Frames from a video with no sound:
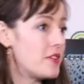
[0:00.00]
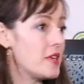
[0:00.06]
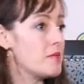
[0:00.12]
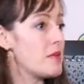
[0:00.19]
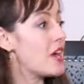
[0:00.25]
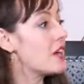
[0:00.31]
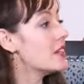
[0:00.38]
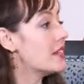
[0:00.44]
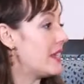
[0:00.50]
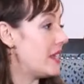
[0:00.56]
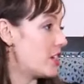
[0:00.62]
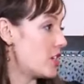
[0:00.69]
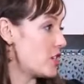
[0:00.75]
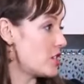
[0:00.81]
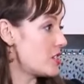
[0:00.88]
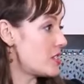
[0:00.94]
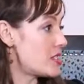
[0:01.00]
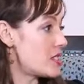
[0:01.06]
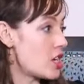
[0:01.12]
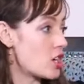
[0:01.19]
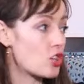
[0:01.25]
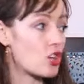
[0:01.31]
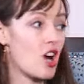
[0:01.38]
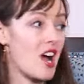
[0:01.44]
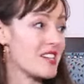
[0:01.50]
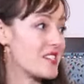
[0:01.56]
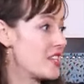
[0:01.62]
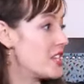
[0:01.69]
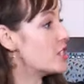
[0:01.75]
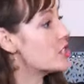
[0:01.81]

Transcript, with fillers: female leaders across yeah.